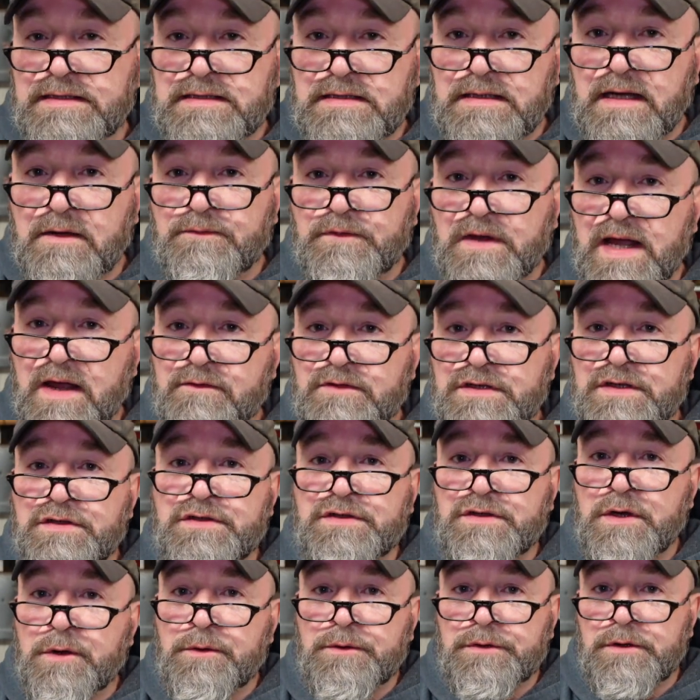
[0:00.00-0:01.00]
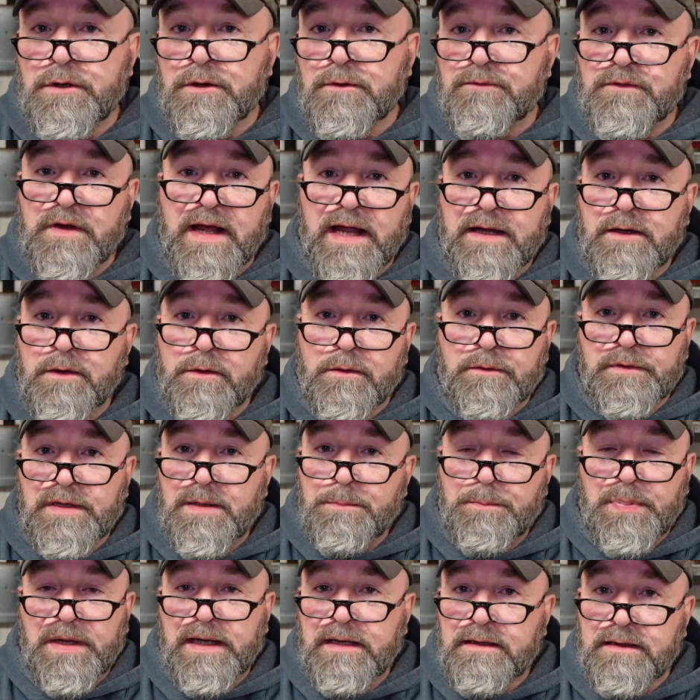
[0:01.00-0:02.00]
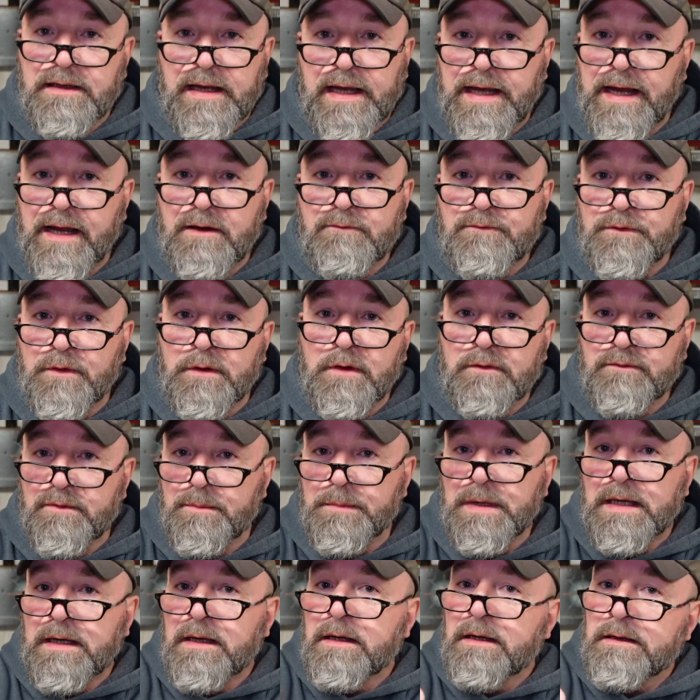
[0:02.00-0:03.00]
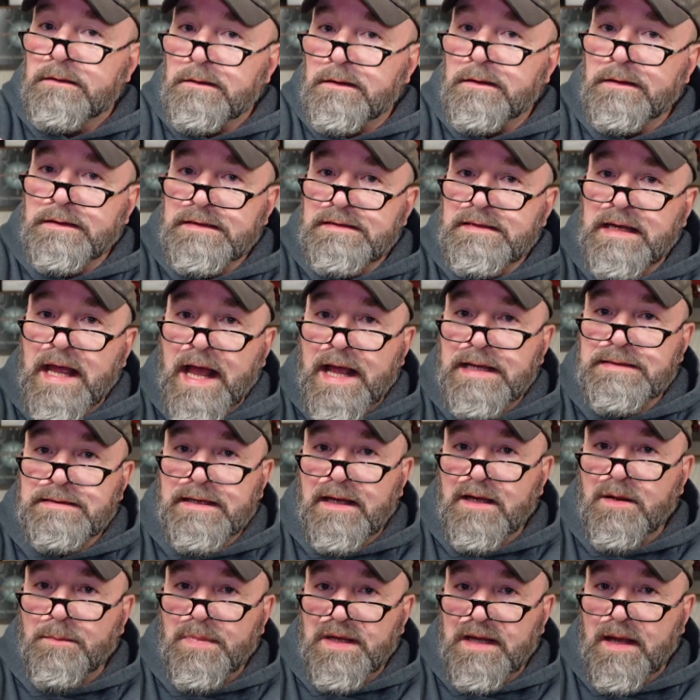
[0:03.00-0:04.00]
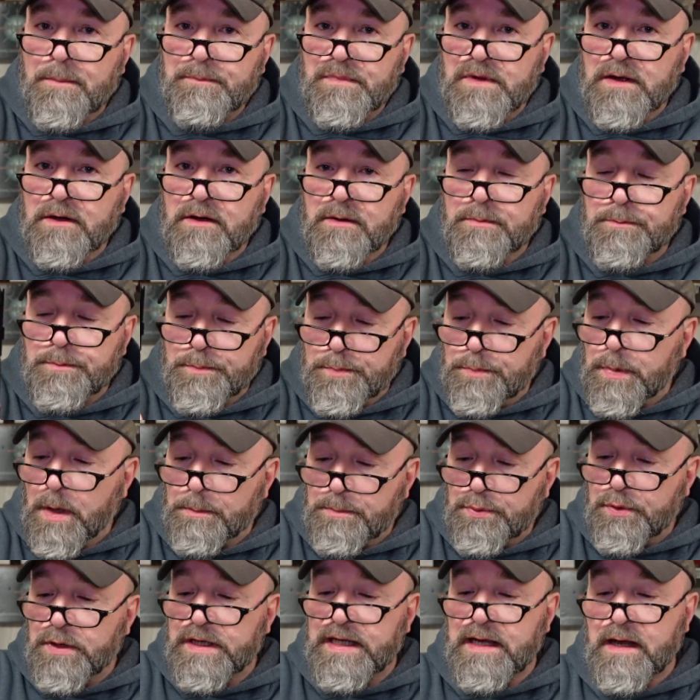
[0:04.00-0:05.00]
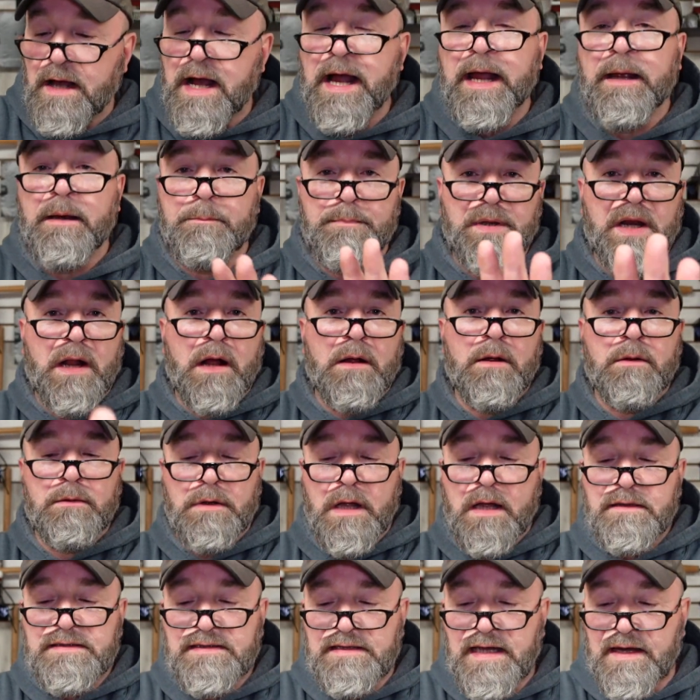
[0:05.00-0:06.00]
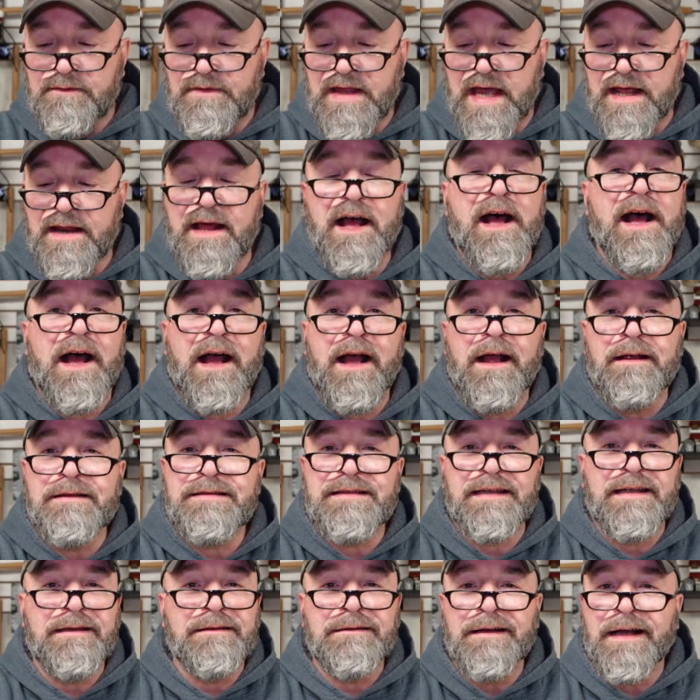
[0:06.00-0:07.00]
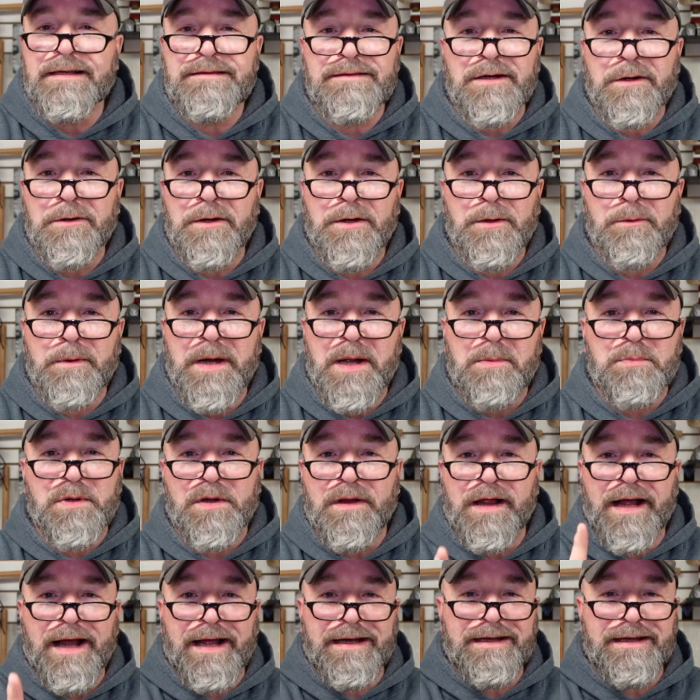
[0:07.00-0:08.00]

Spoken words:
stuff I've just shown you, if I could only pick a handful of them, well, this guy's gonna be up there pretty high. But I'll save that. See, I started a ramble. I